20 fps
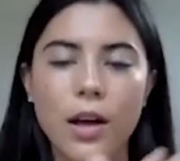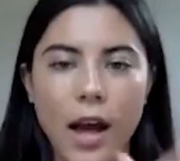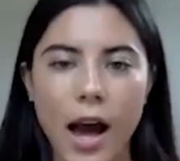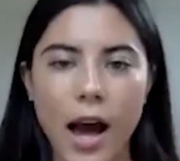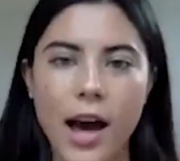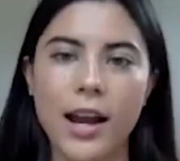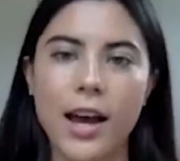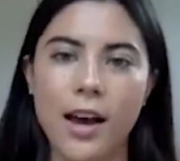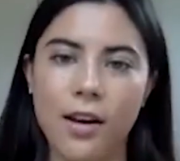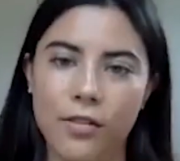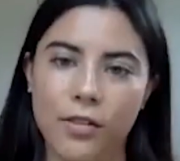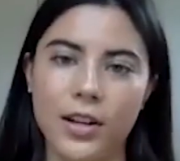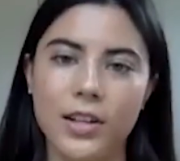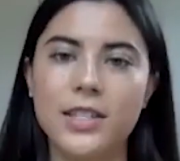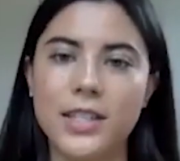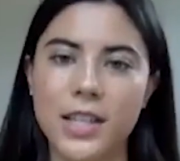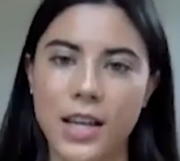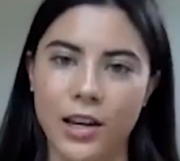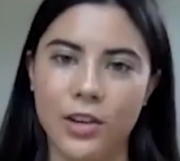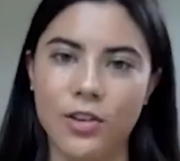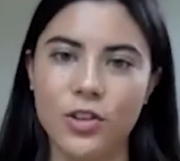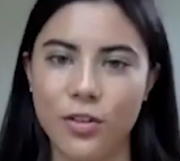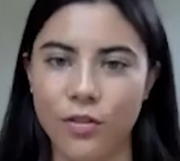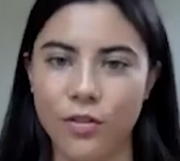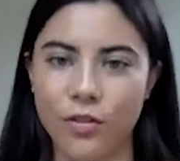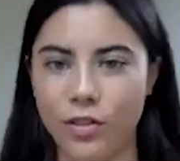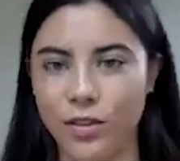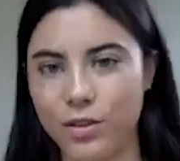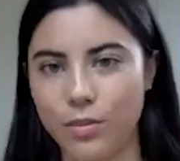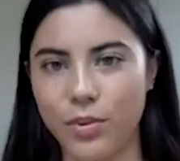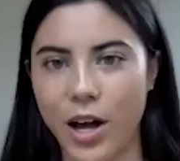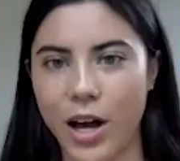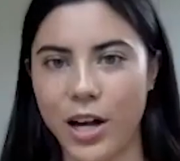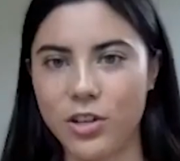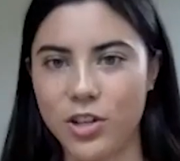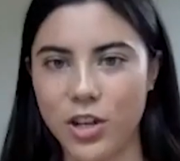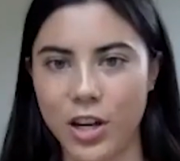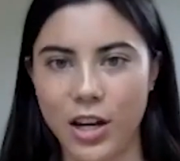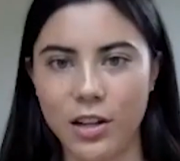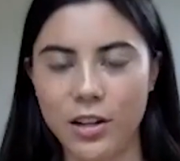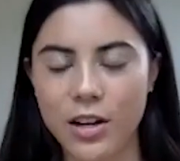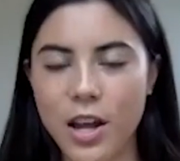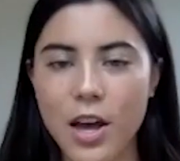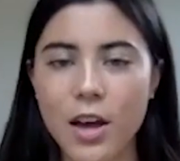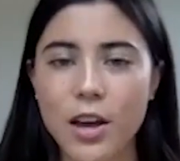at every stage of the supply chain.